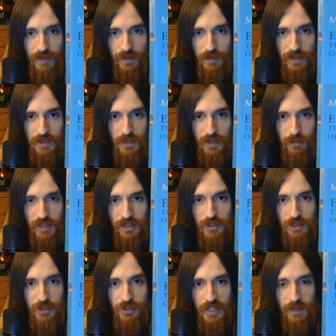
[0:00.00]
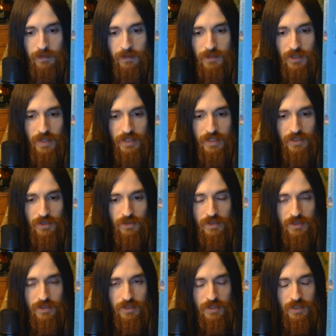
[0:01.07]
somebody's dream to
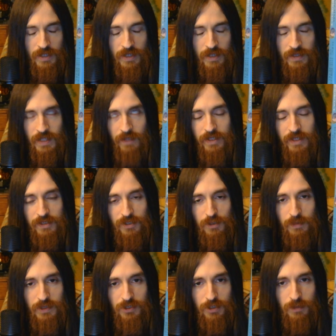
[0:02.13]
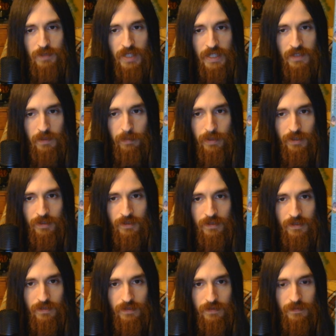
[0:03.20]
not rescue, but to obtain the
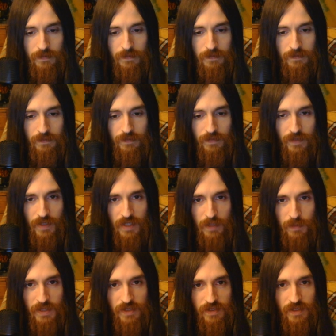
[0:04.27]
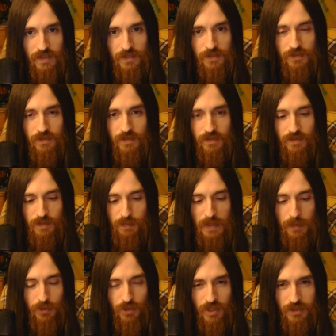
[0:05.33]
pearl, and he meets these
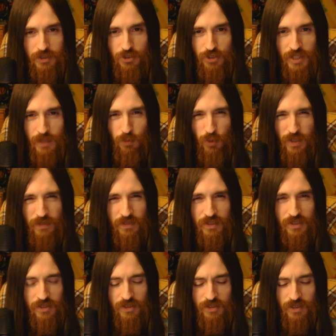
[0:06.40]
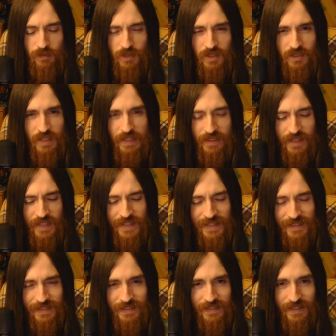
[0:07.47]
people called the Dream Weavers or something like that,
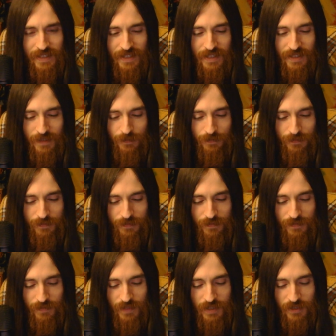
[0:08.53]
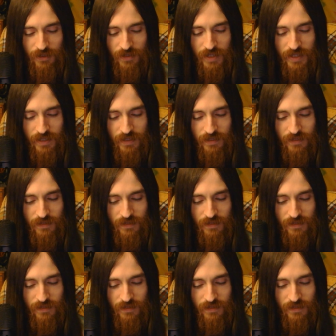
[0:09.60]
and they